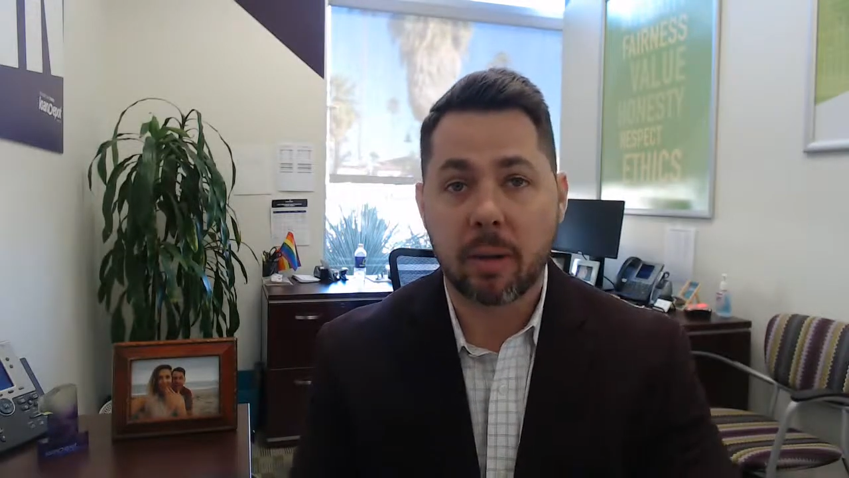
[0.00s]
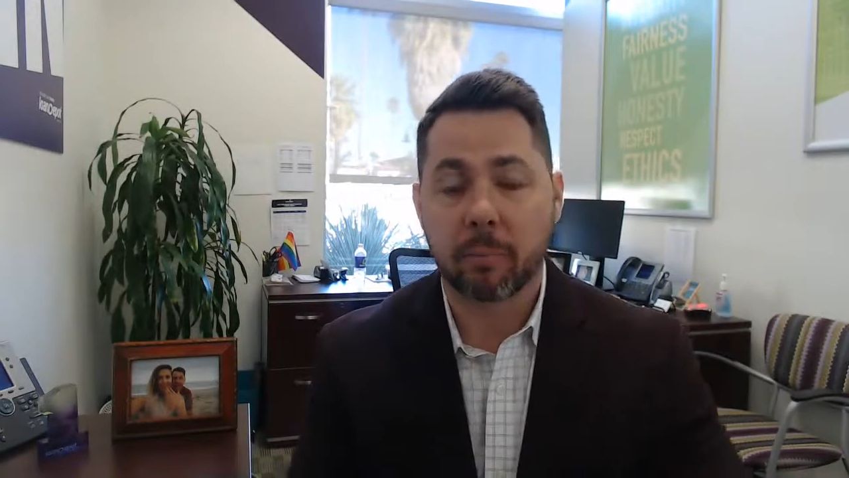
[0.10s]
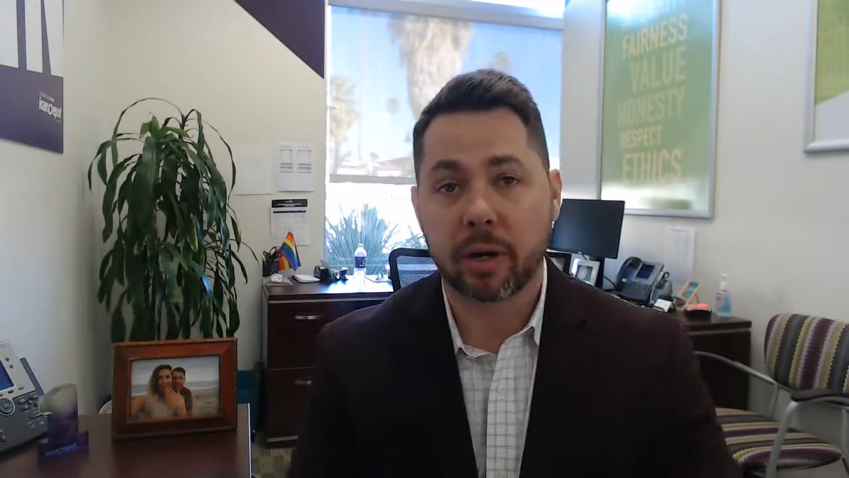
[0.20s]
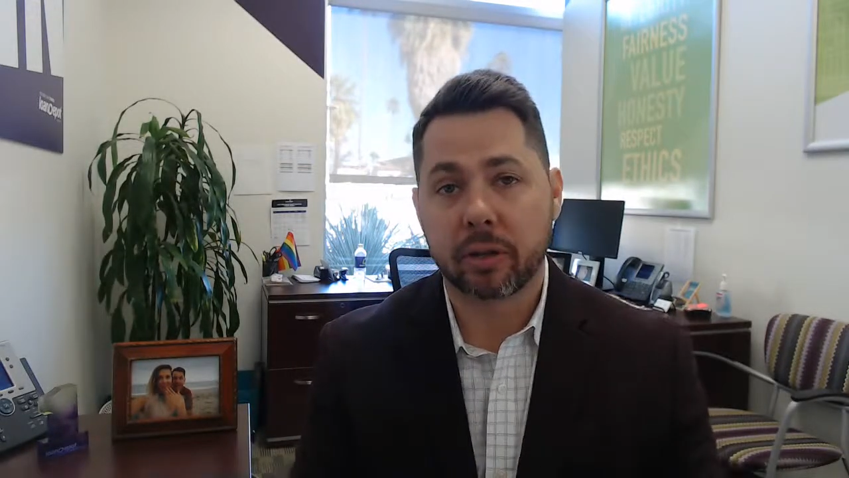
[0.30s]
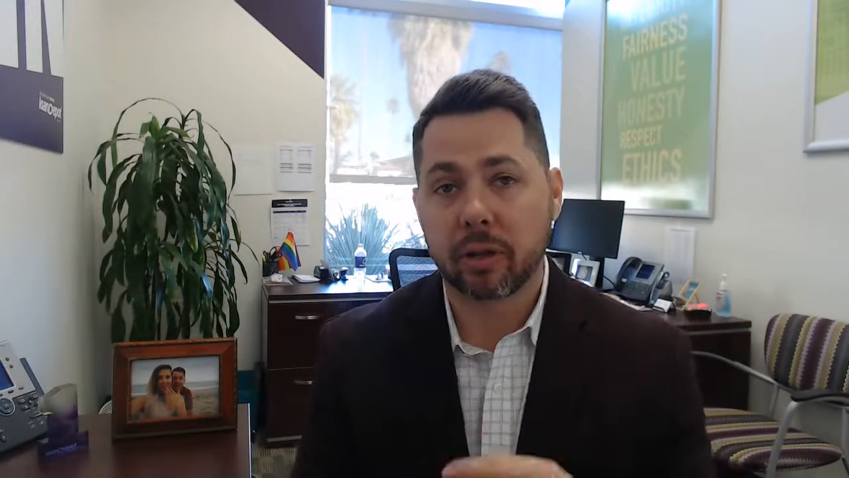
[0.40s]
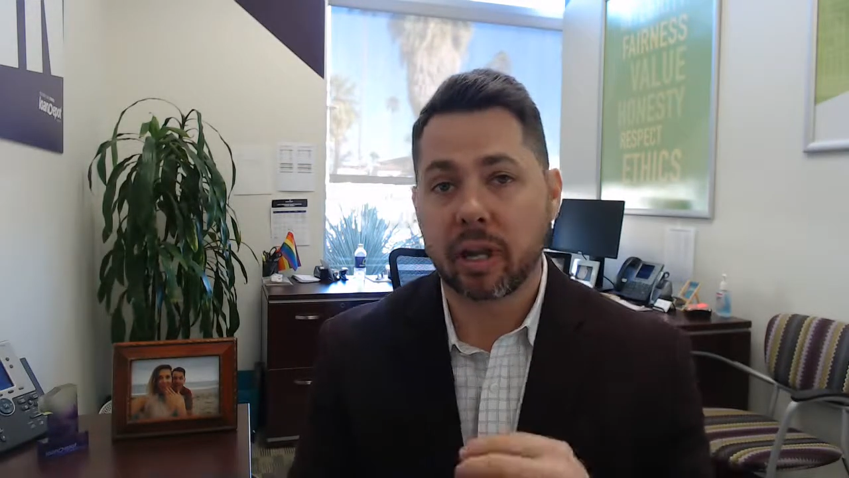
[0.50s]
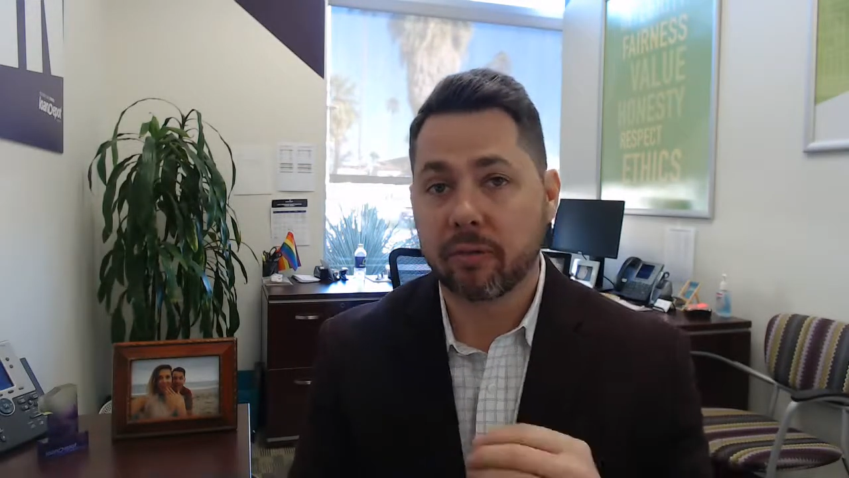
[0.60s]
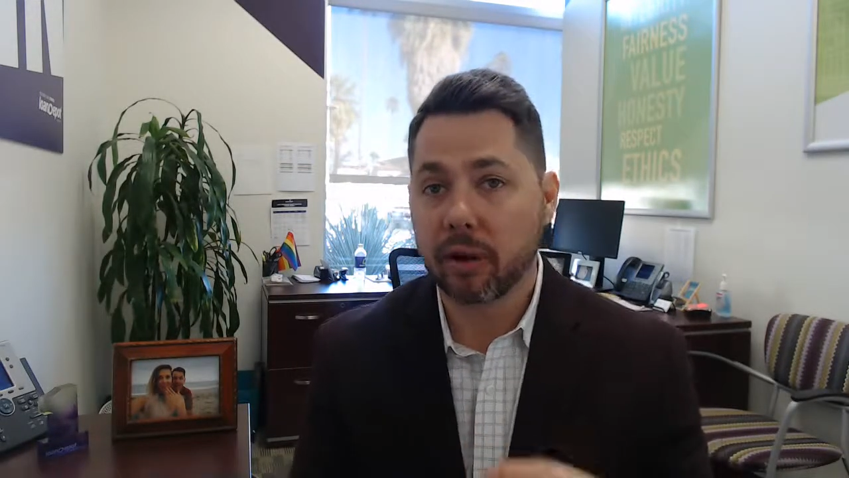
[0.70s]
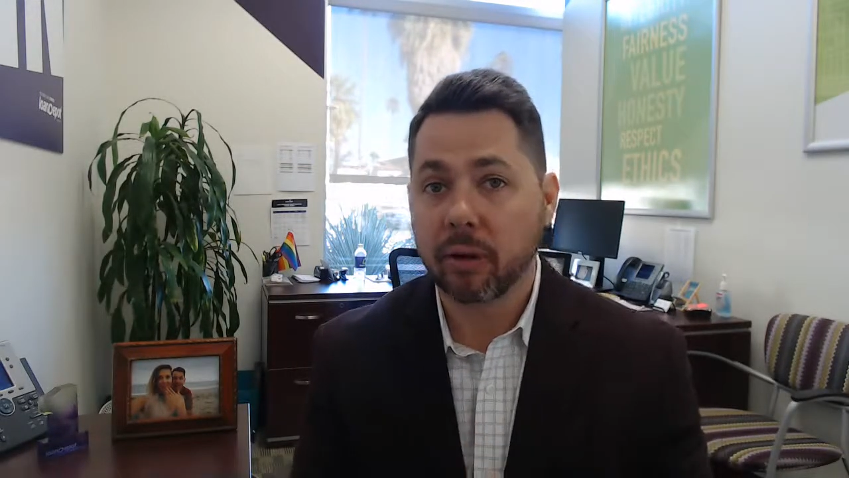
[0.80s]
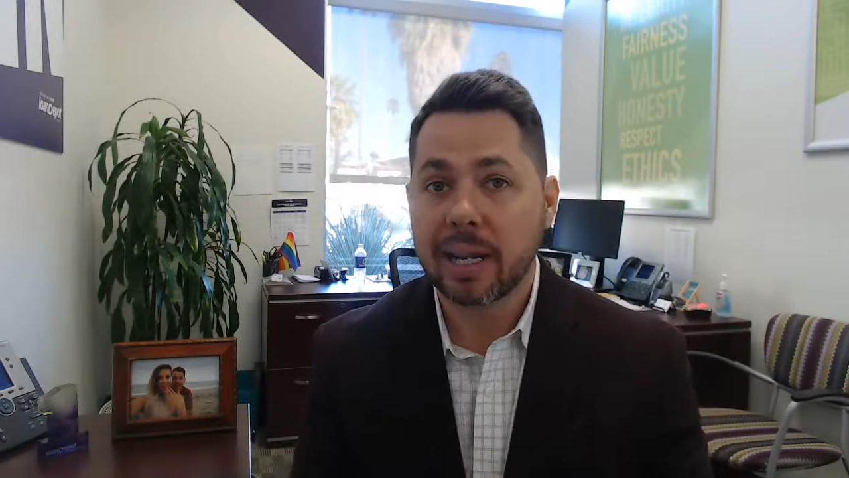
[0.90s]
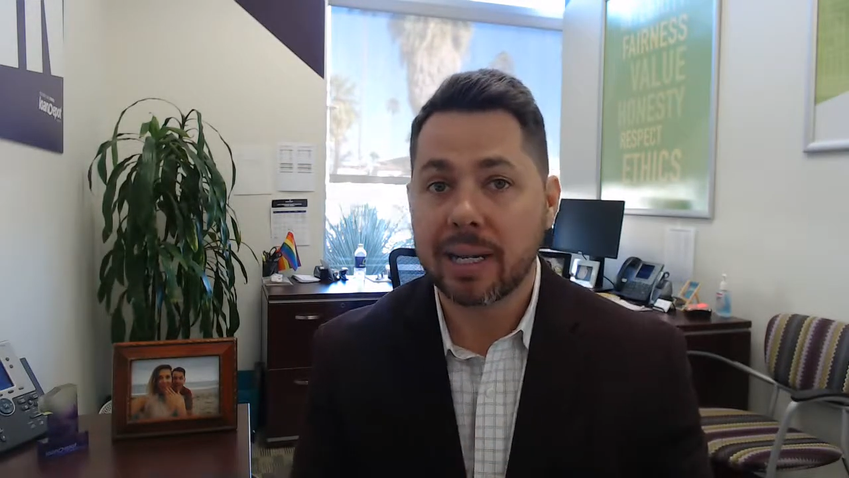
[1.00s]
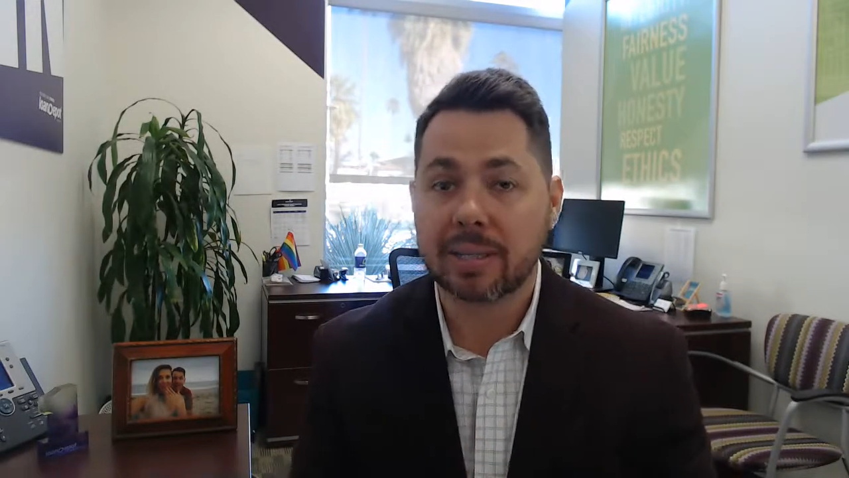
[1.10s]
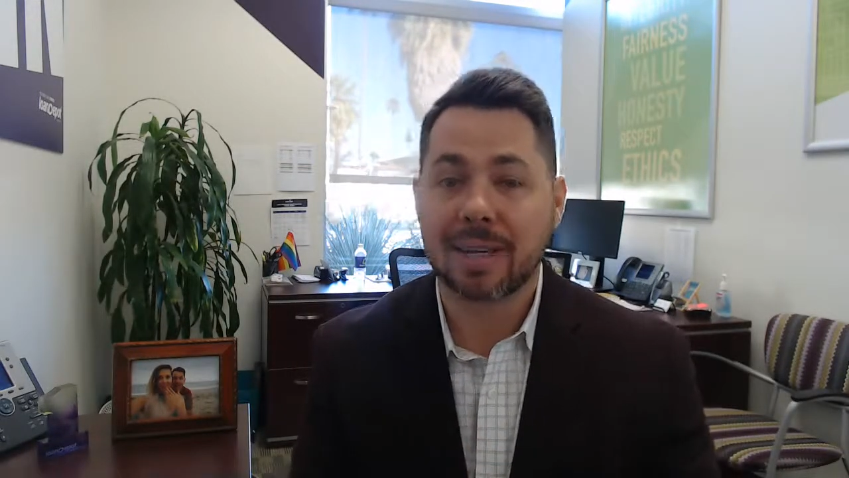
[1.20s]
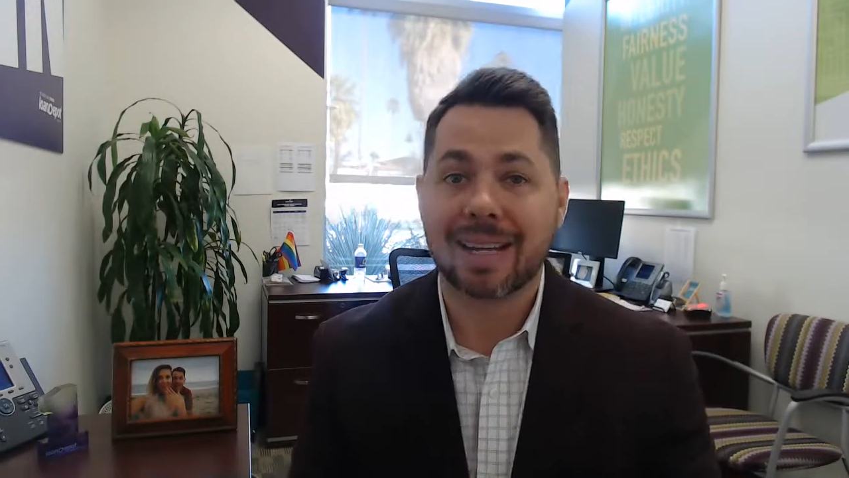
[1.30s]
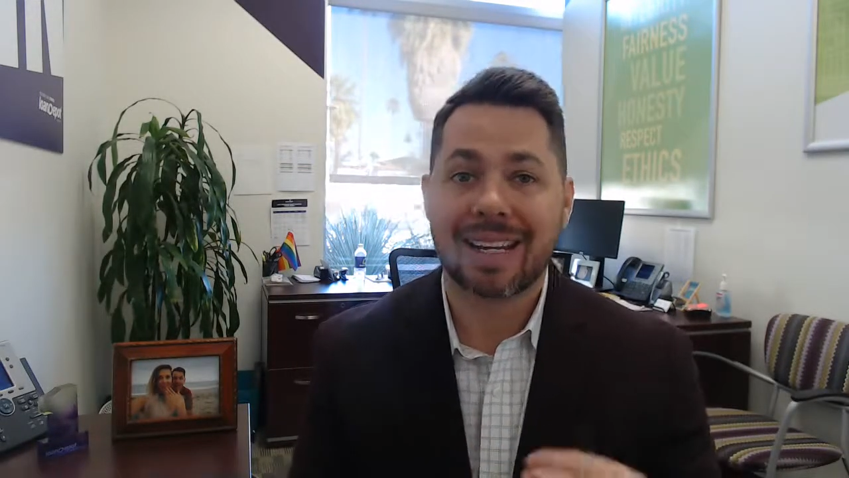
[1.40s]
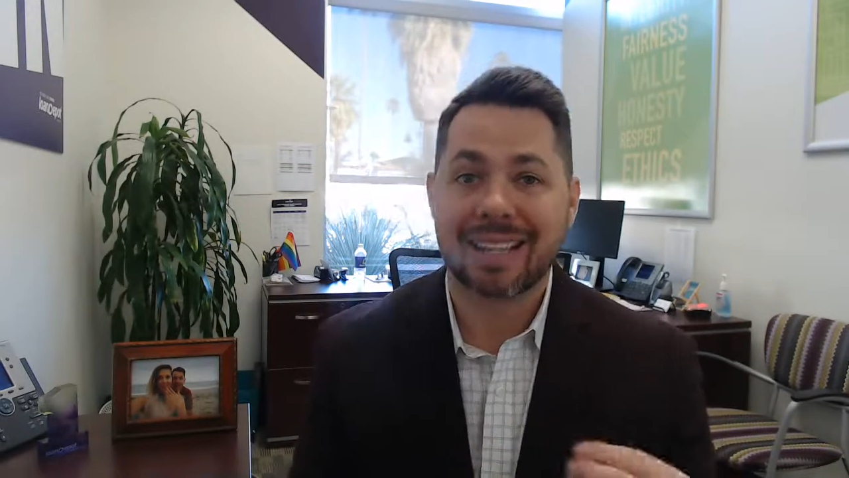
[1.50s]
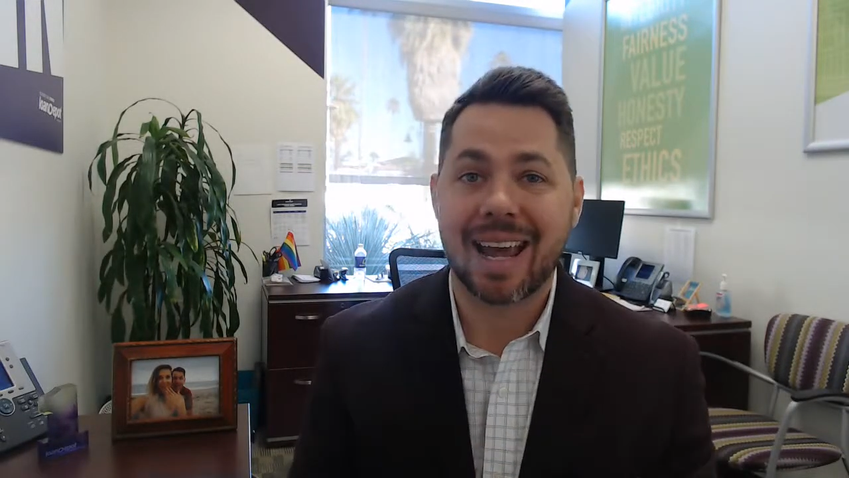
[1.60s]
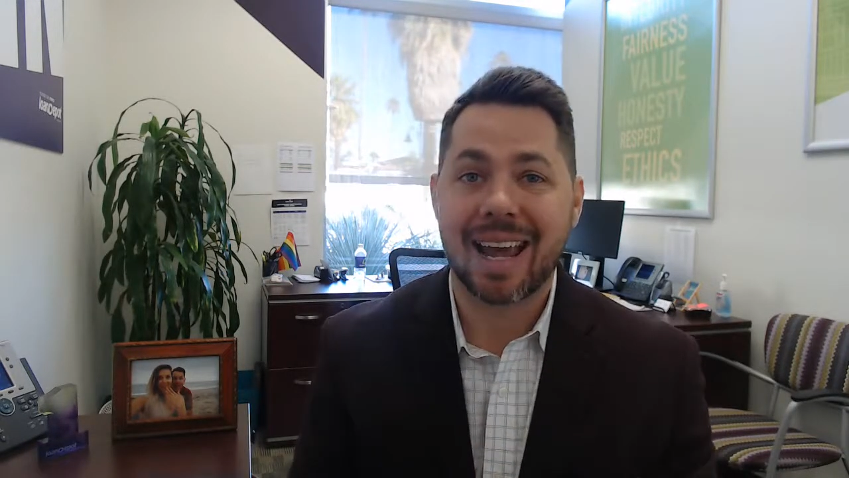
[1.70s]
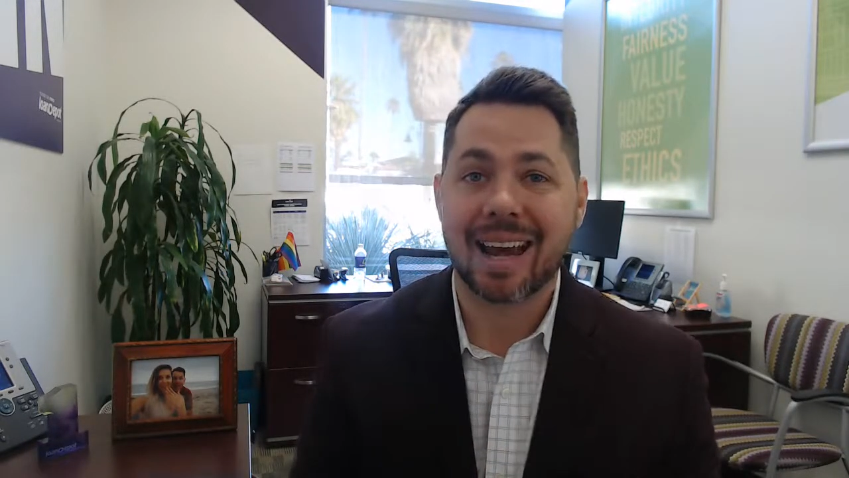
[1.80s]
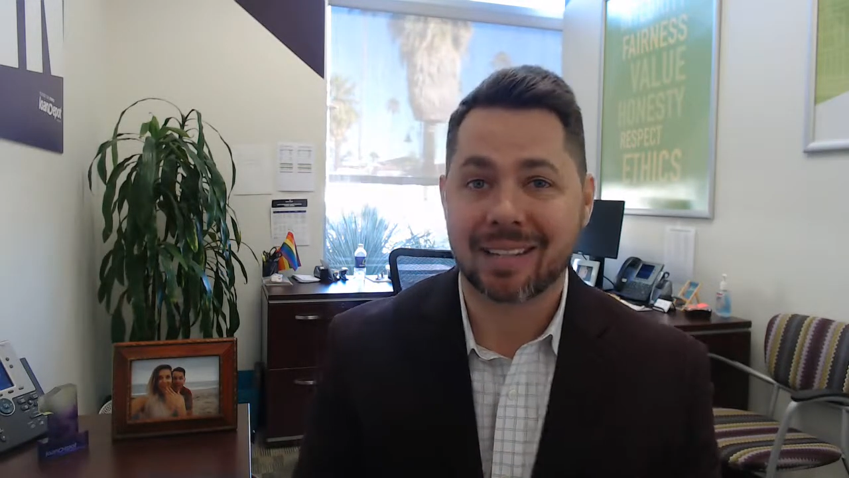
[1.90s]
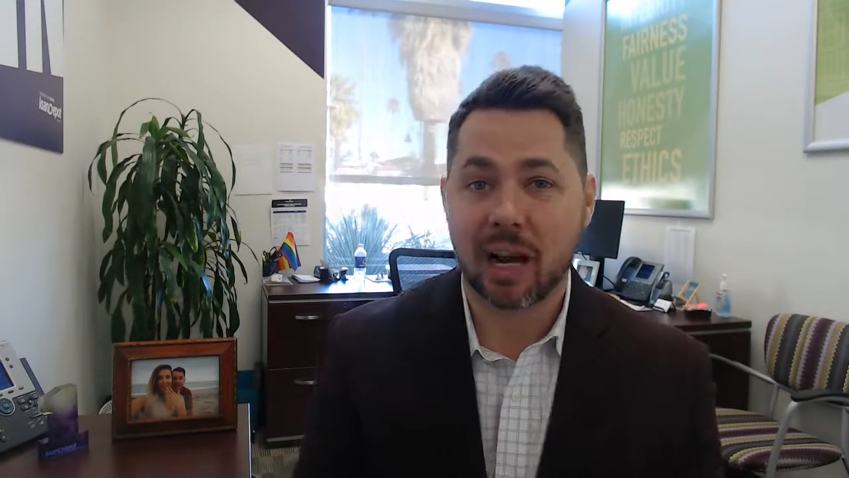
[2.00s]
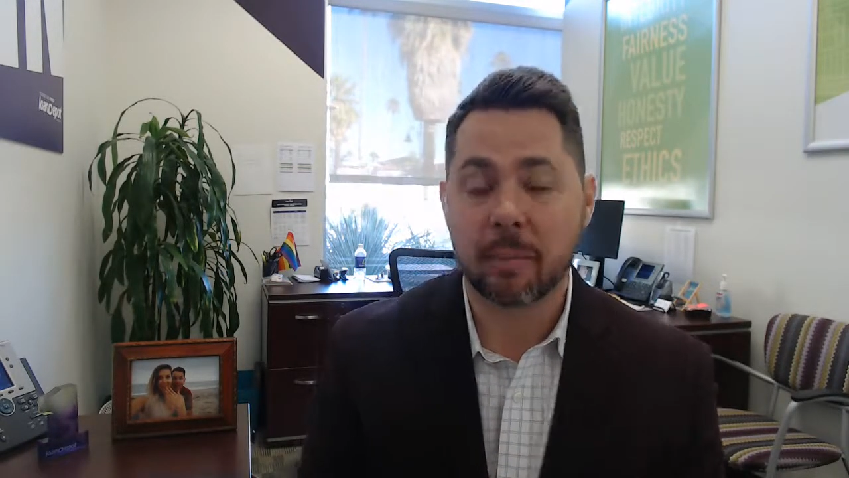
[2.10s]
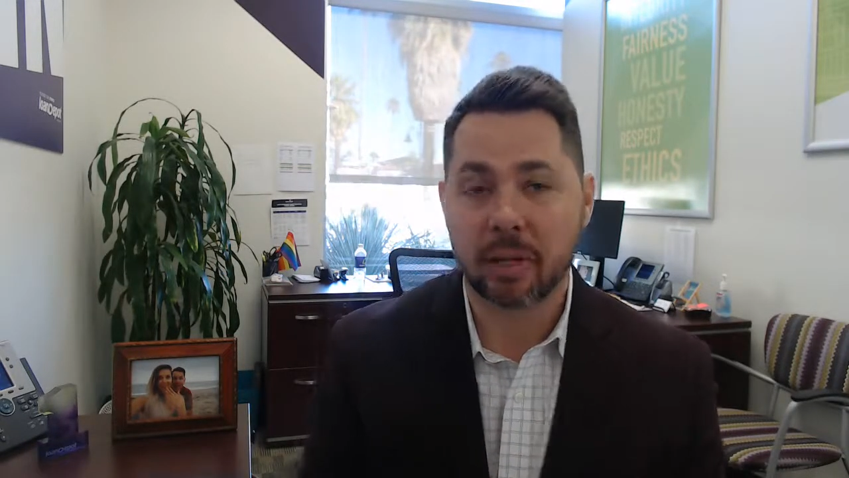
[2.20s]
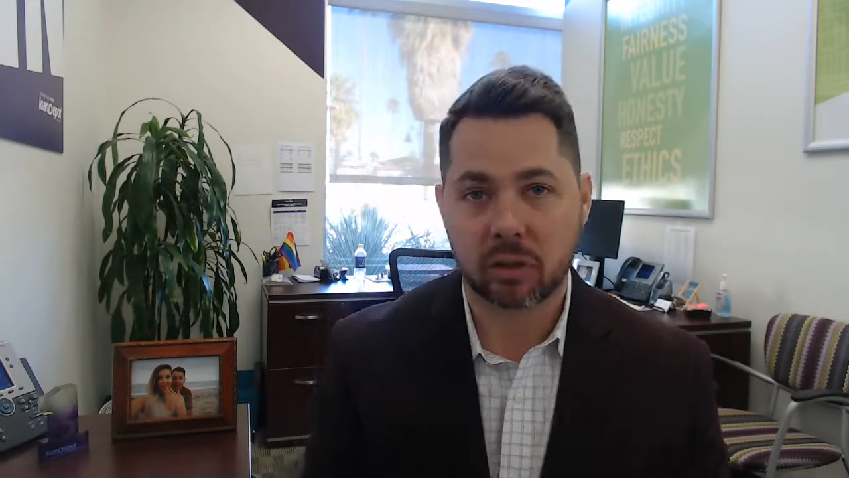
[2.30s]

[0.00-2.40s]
but if there is, it's added timing.